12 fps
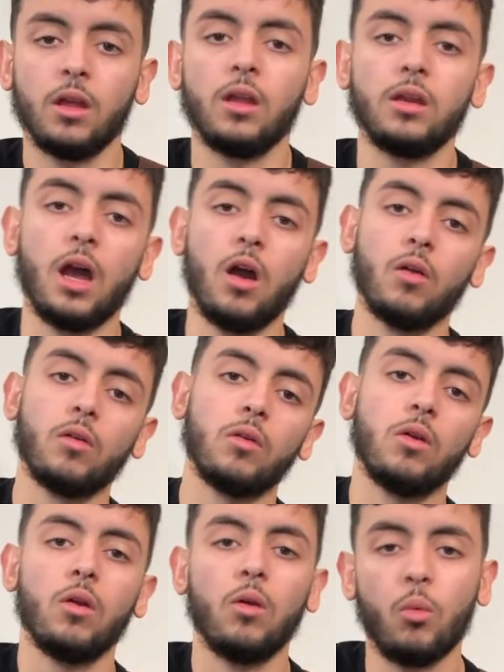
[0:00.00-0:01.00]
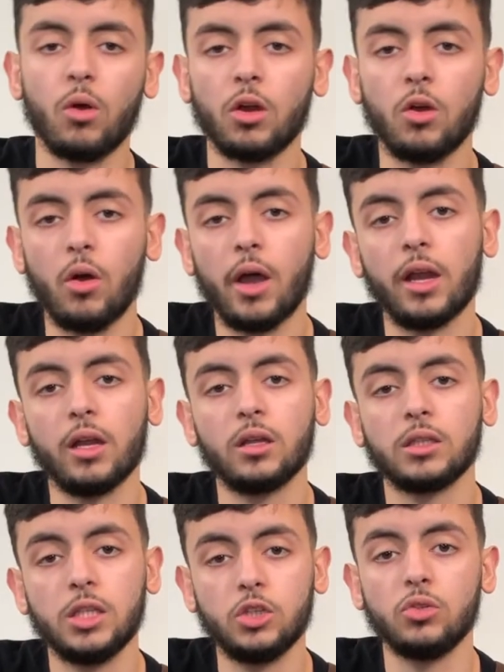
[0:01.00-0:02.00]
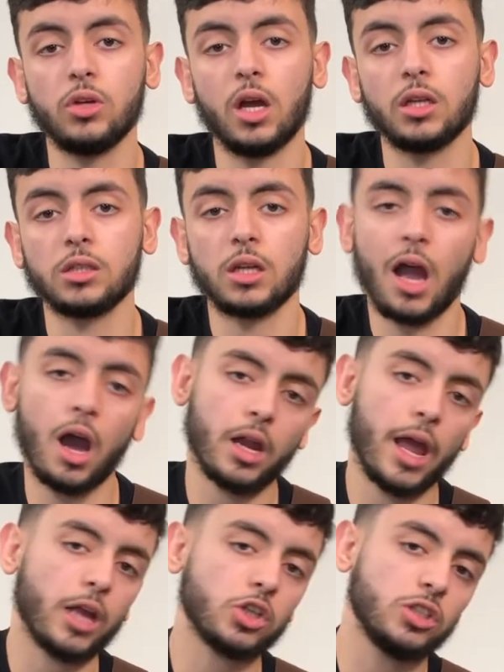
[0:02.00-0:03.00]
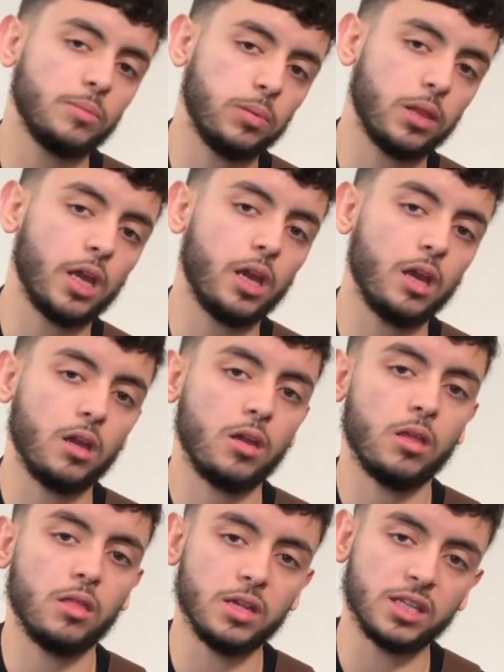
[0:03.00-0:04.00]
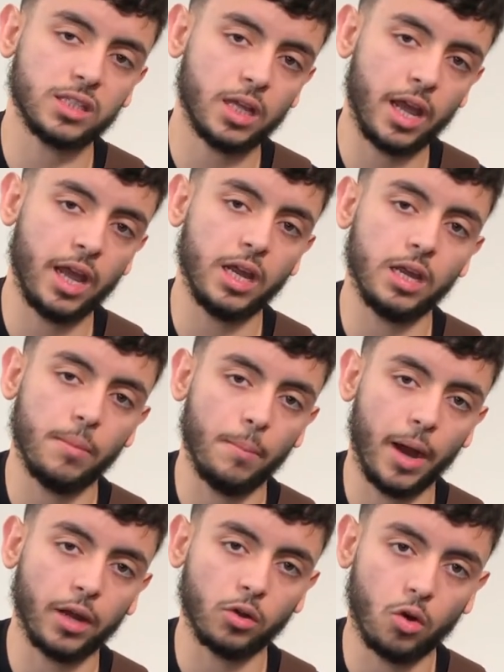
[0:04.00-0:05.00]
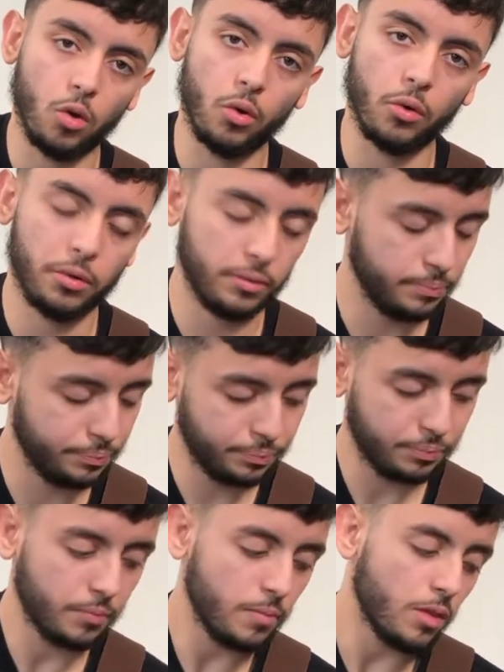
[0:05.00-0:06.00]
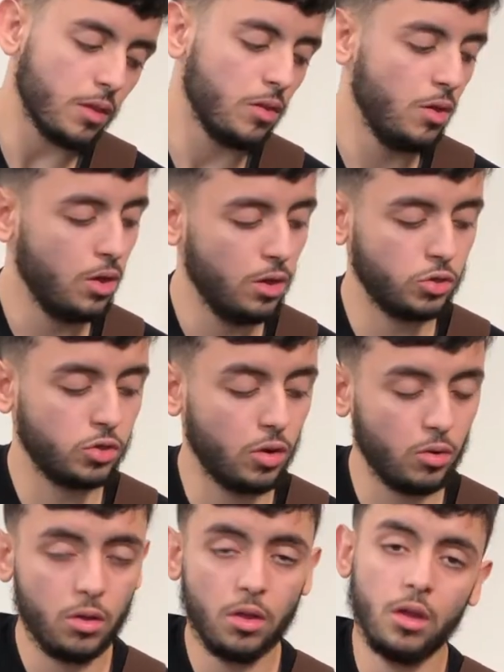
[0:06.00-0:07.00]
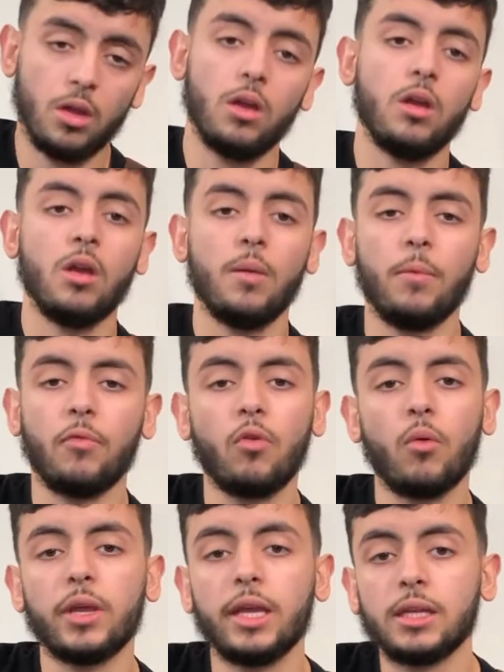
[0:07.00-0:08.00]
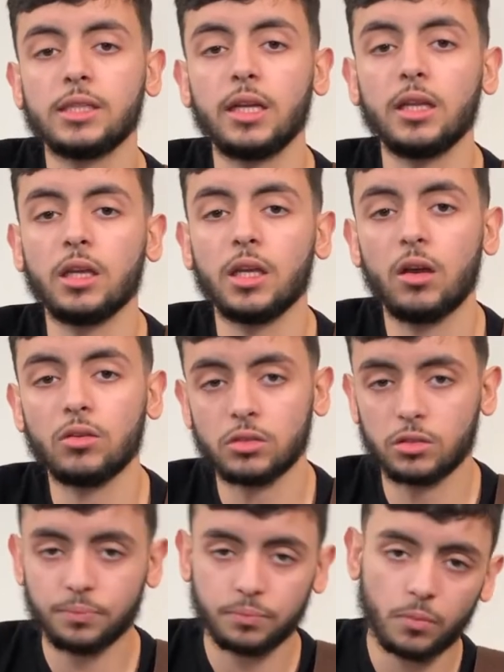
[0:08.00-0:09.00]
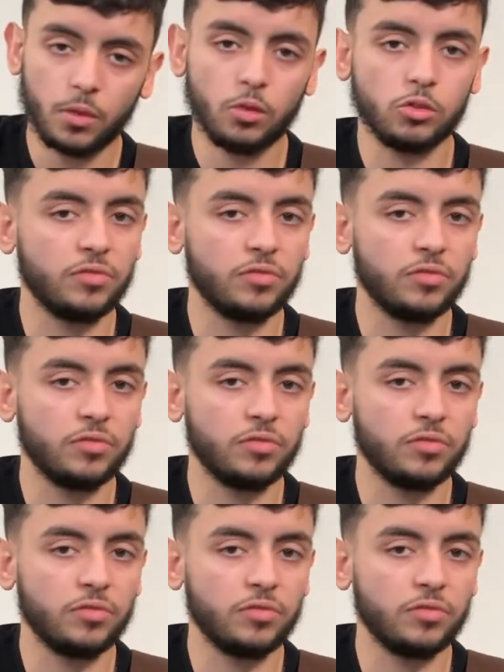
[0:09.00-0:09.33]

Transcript: Now, we're going to go ahead and teach you guys how to actually play this A minor chord. So, before we get into anything else, there's